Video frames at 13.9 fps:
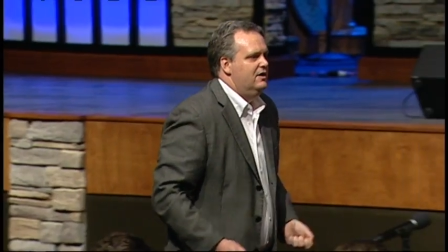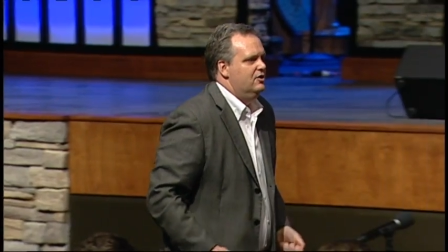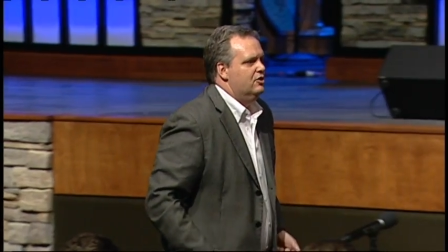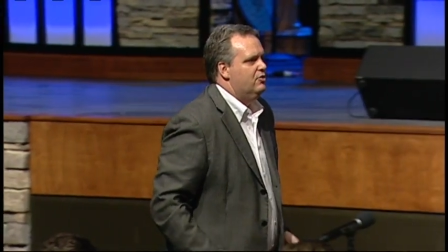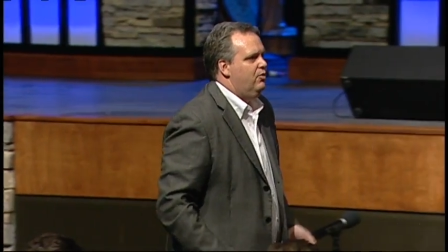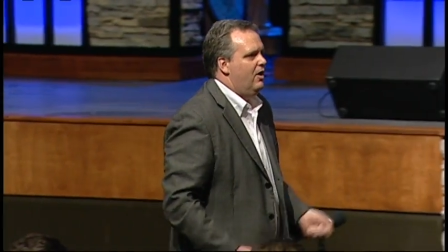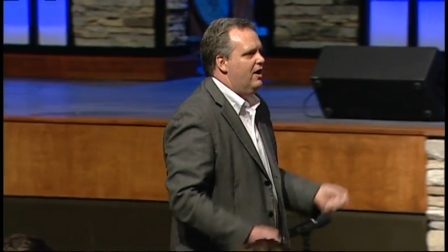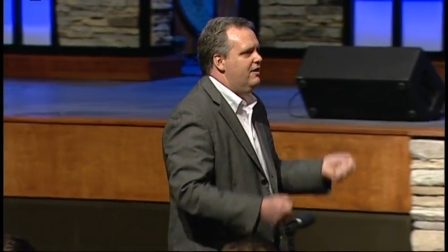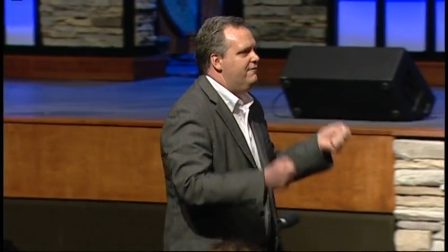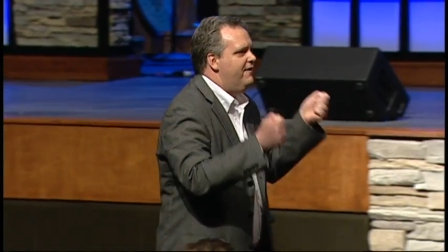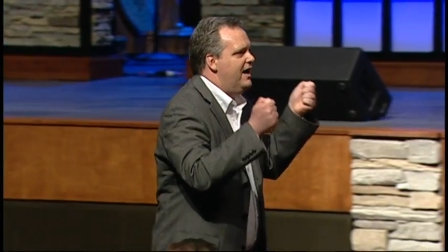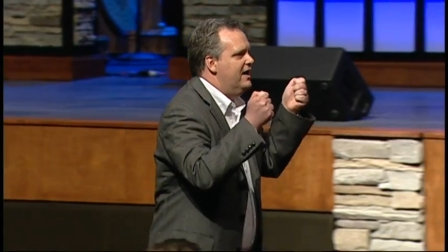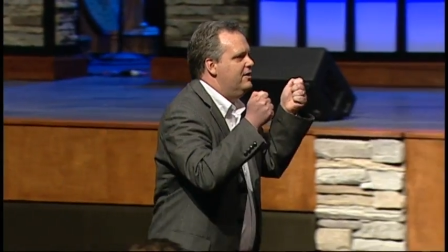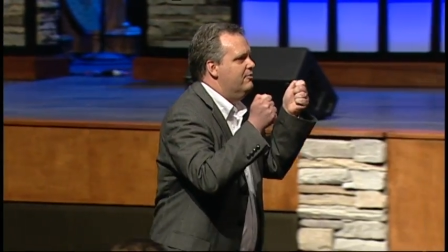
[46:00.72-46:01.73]
You're
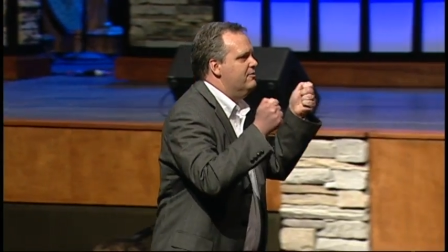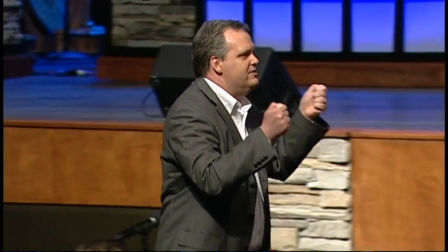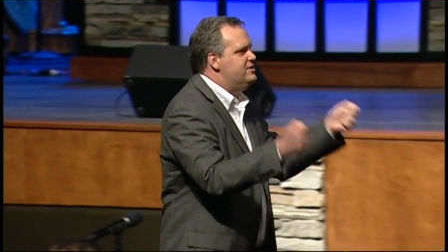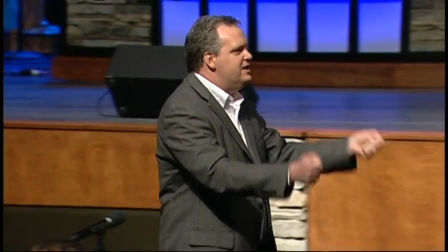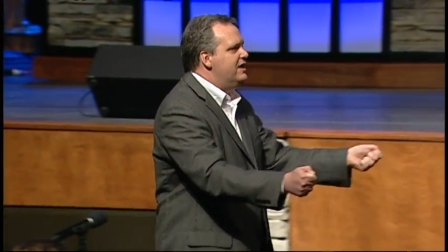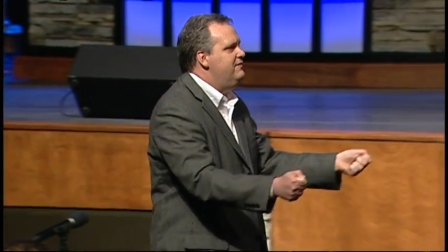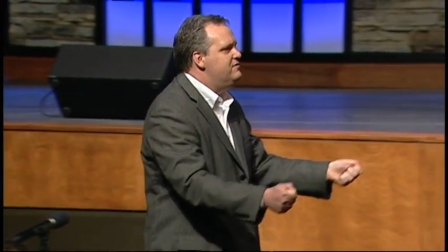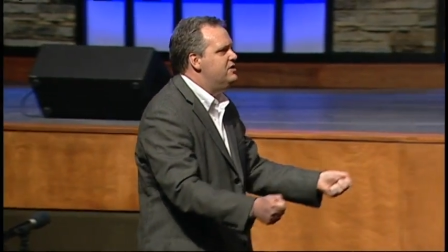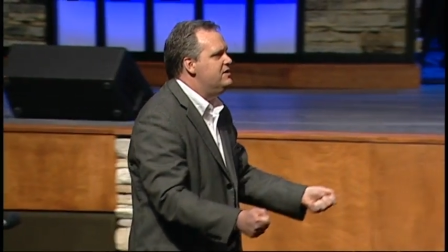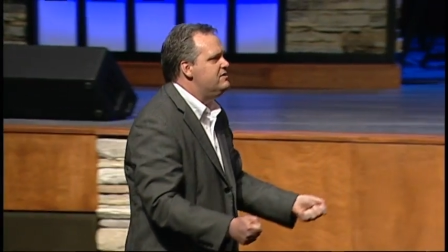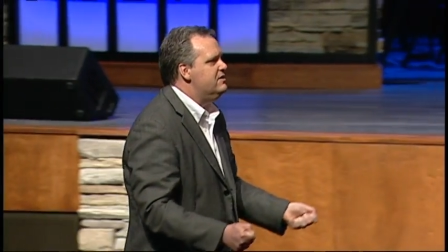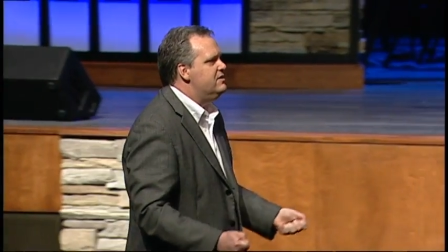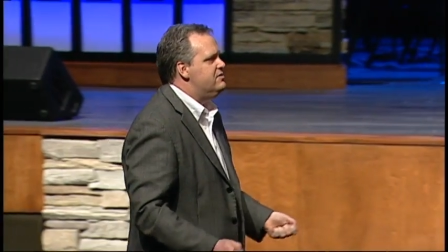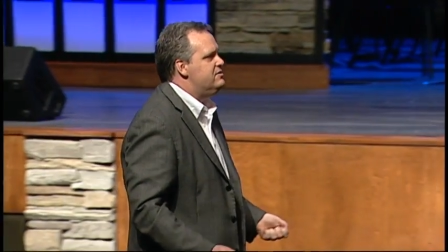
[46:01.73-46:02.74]
qualified to receive
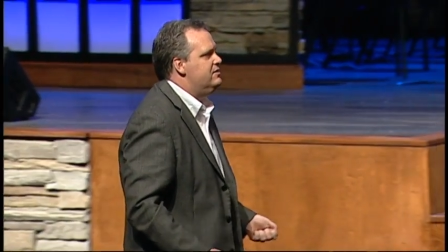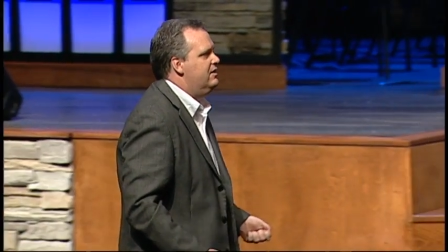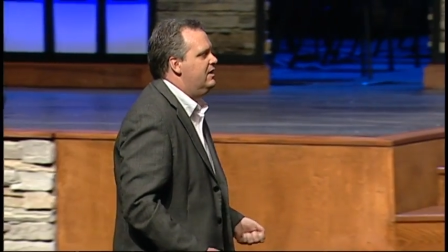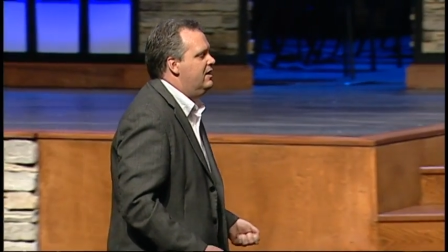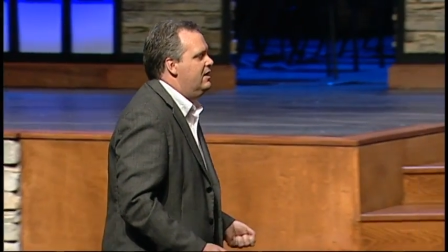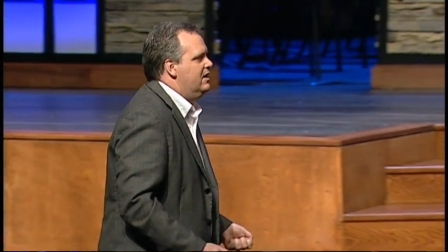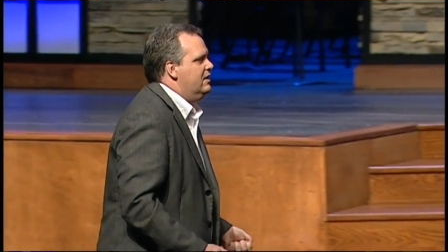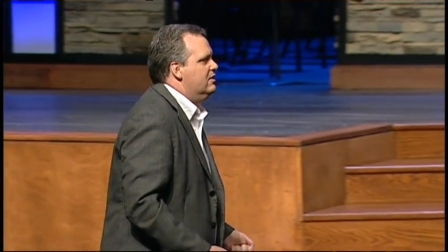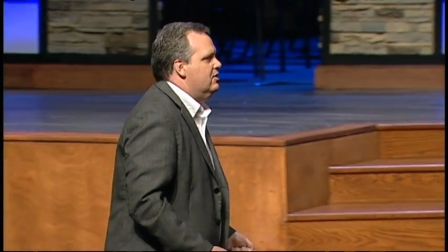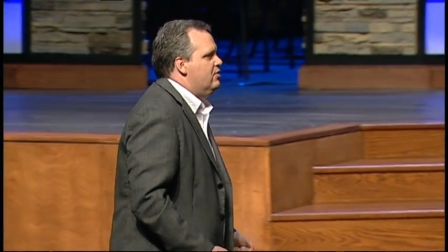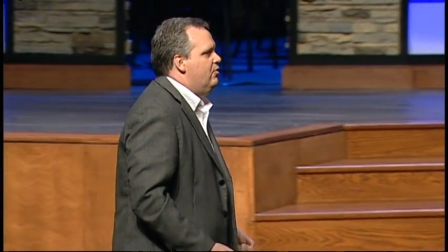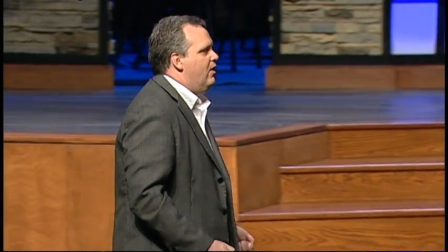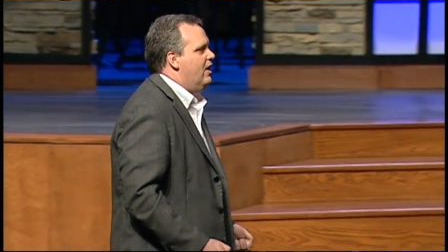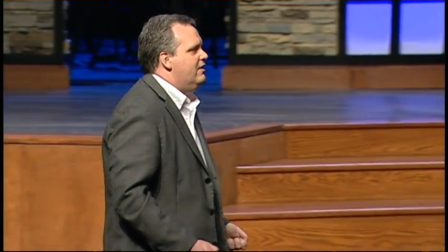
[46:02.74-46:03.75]
Jesus, you're
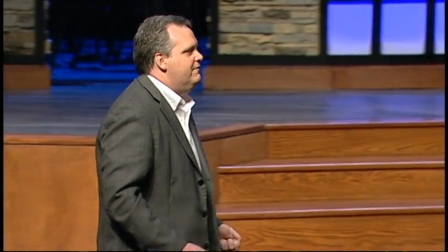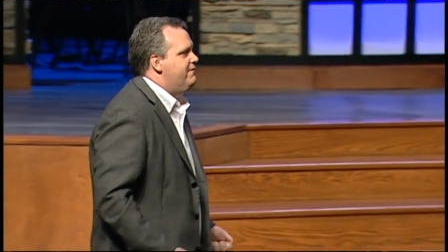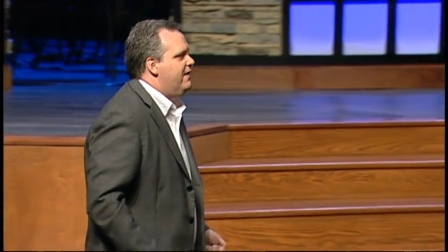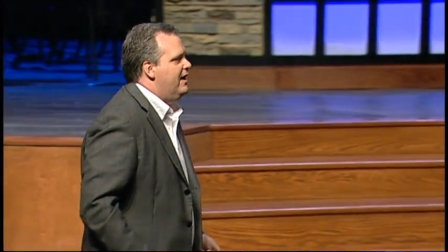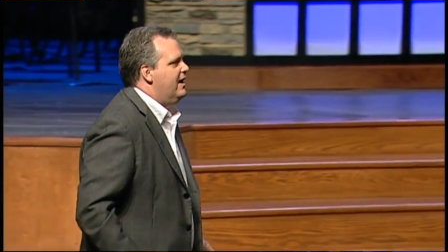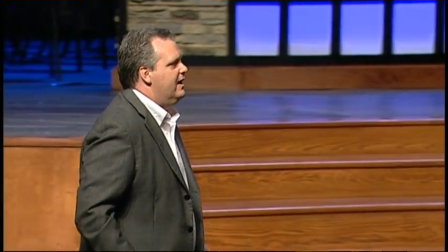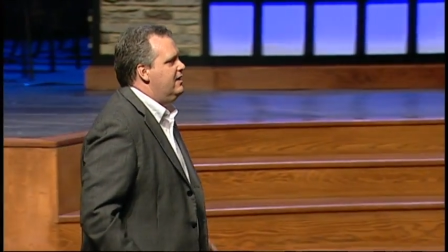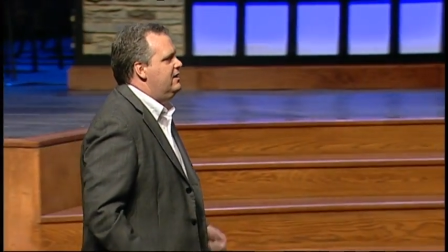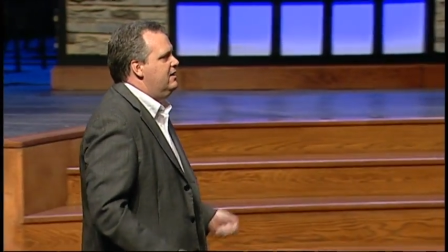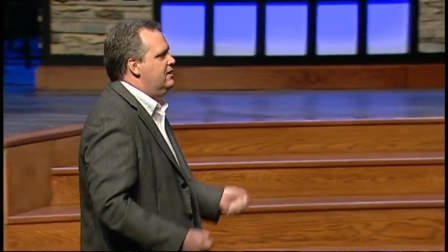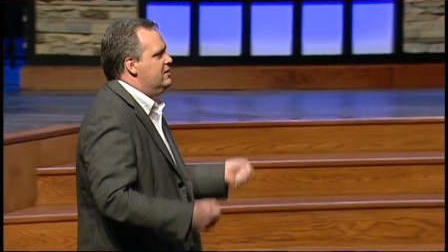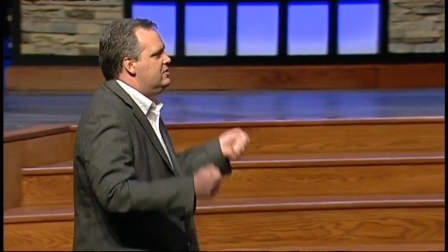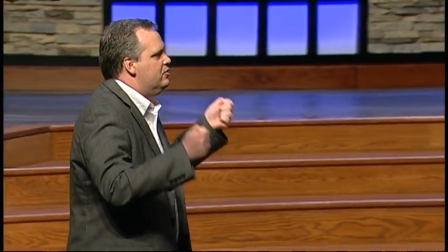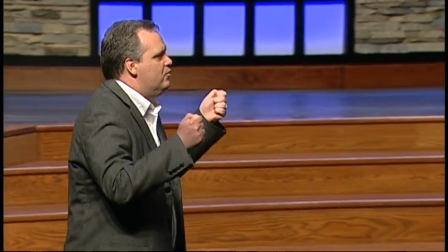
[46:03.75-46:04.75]
qualified
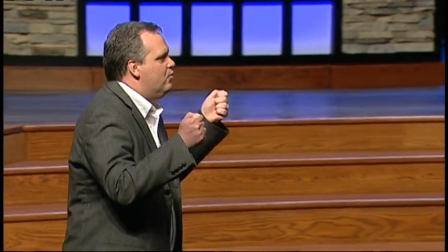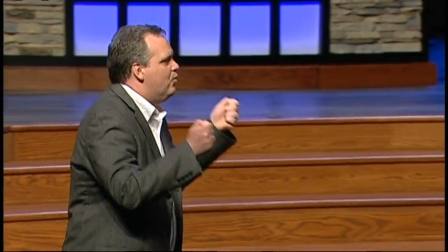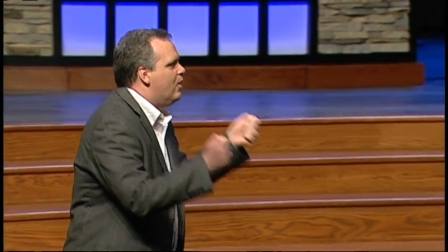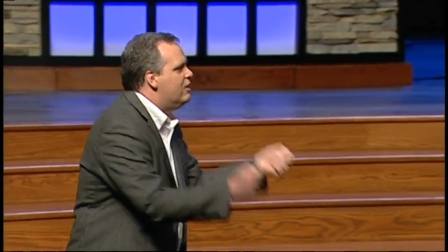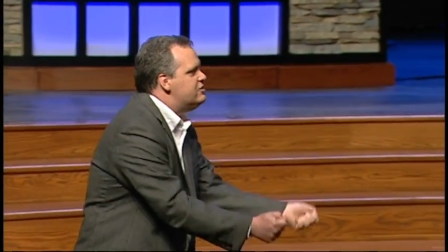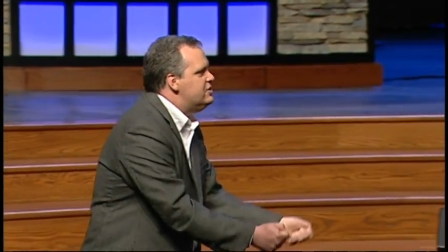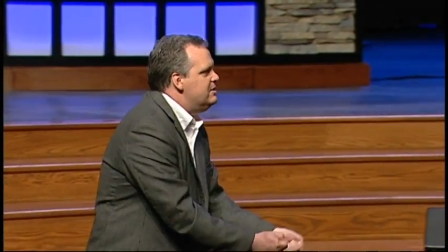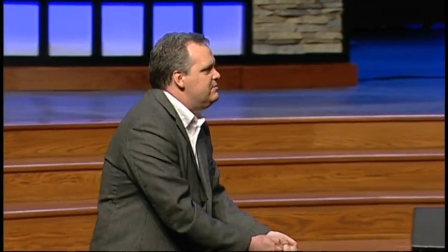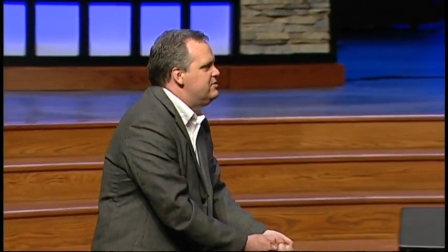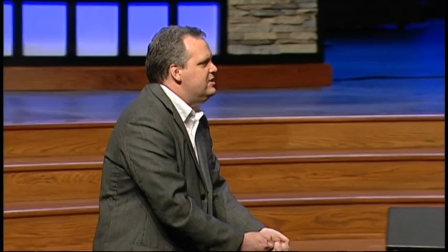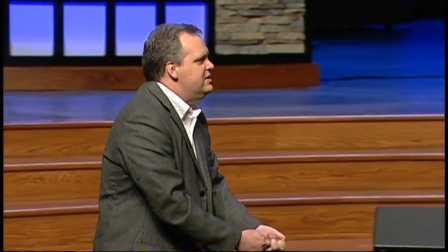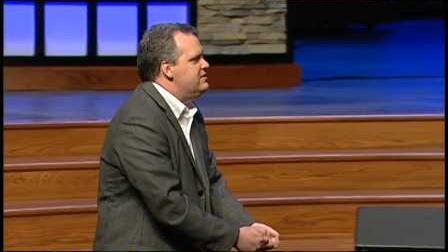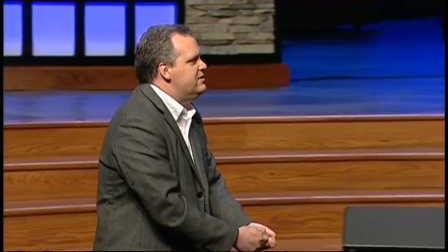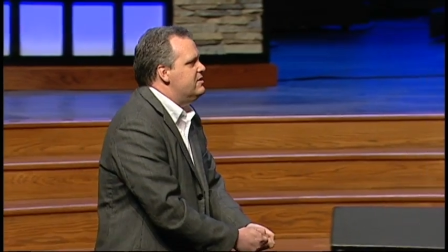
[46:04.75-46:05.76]
to worship
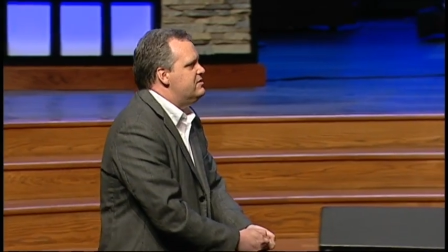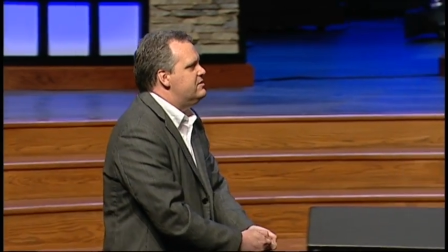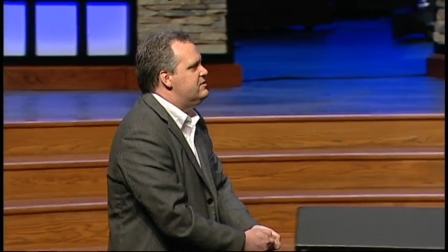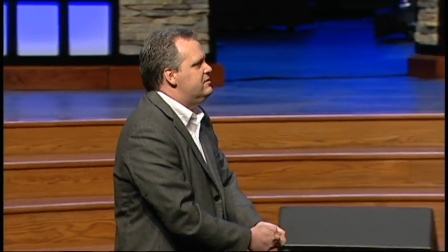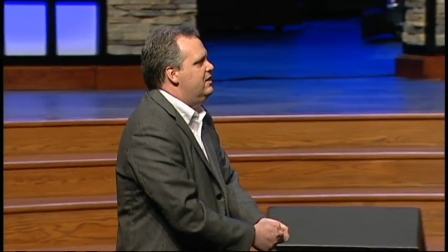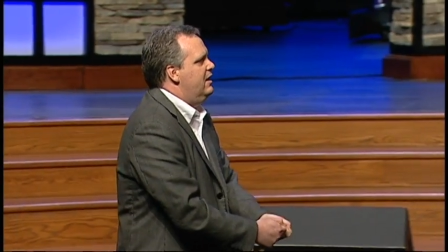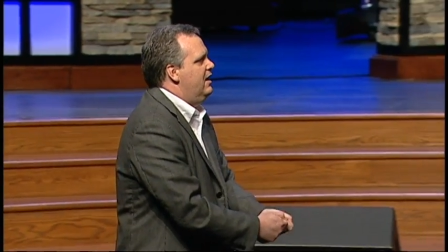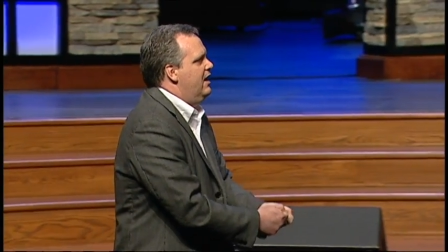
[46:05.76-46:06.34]
Jesus,